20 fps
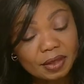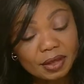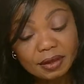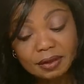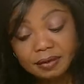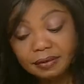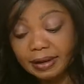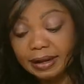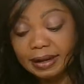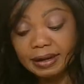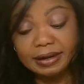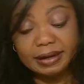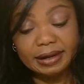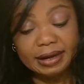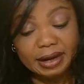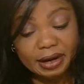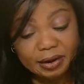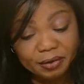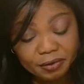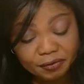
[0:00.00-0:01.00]

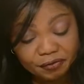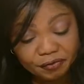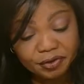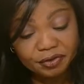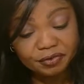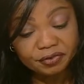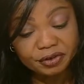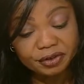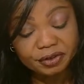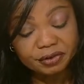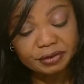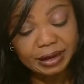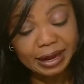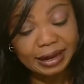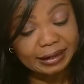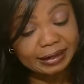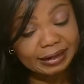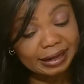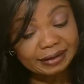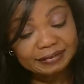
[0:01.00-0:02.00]
They're refusing
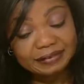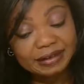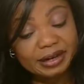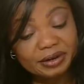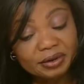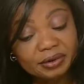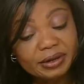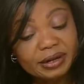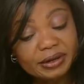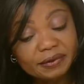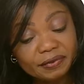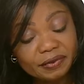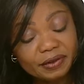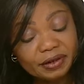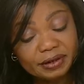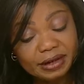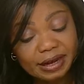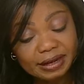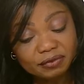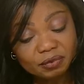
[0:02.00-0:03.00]
to. That's another
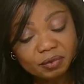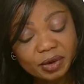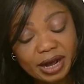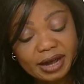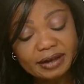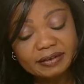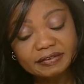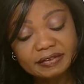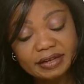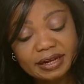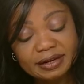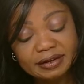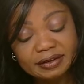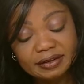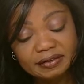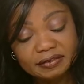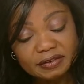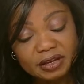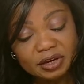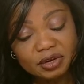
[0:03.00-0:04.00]
thing. That's why I said
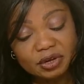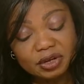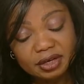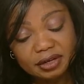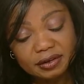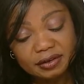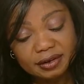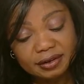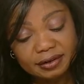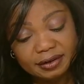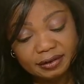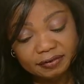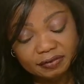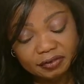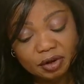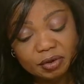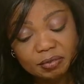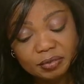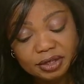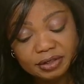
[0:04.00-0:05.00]
the
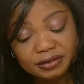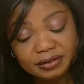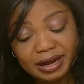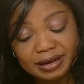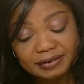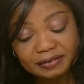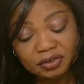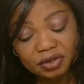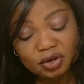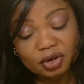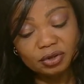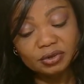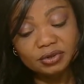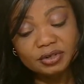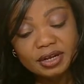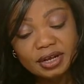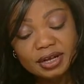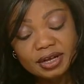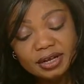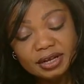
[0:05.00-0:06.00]
summit has
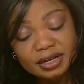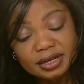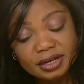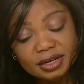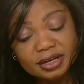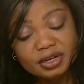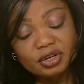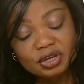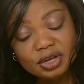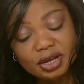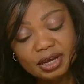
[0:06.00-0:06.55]
gone in